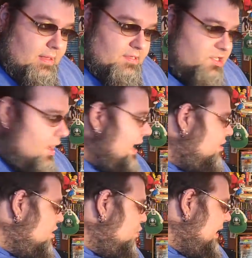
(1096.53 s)
So I
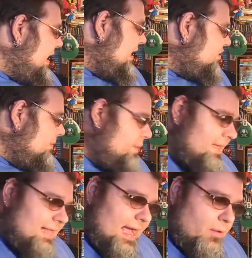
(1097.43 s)
don't know when I actually
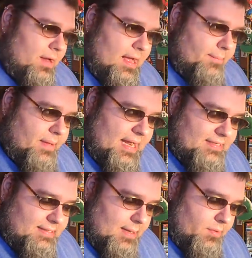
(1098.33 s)
picked that one up, but I
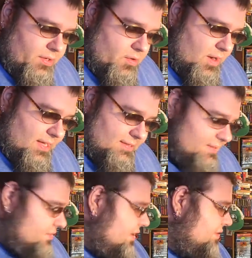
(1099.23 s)
stumbled across it,
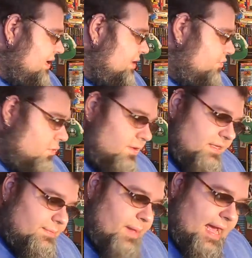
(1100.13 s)
so I think I threw it in
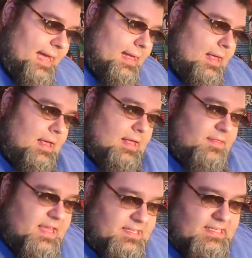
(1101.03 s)
this bag.
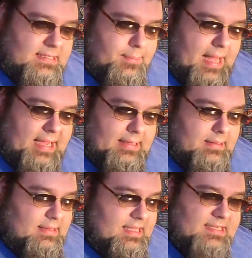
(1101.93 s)
This is the buy
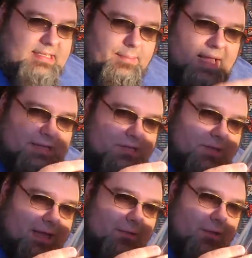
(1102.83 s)
two
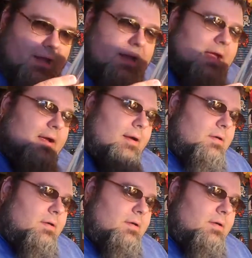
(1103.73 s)
get one here.